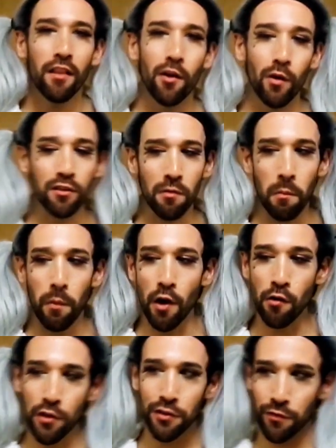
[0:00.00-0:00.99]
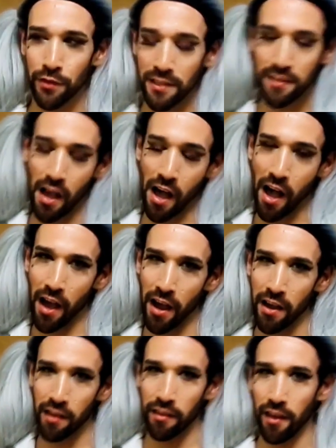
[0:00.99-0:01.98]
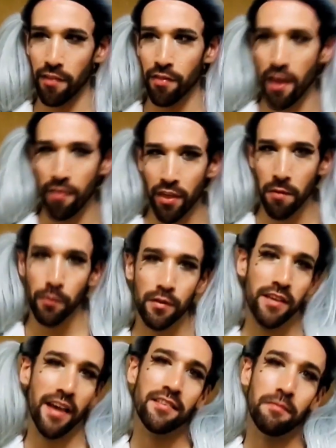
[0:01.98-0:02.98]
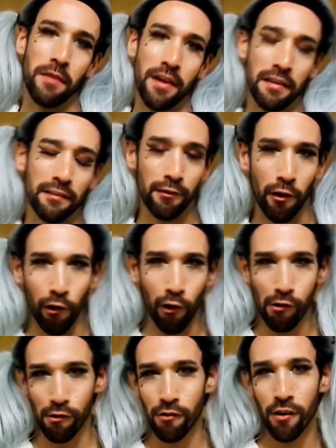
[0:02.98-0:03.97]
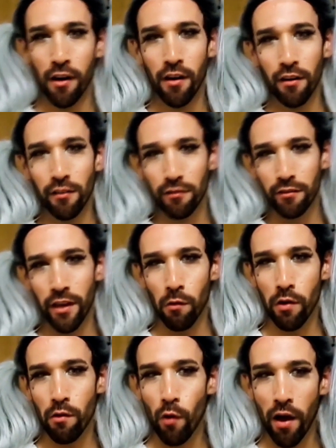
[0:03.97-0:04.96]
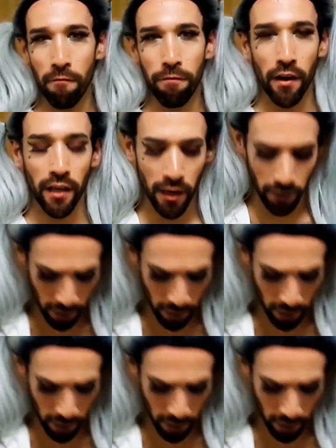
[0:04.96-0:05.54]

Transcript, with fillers: there was some bongos at the side, and then they possessed me. So then we went fucking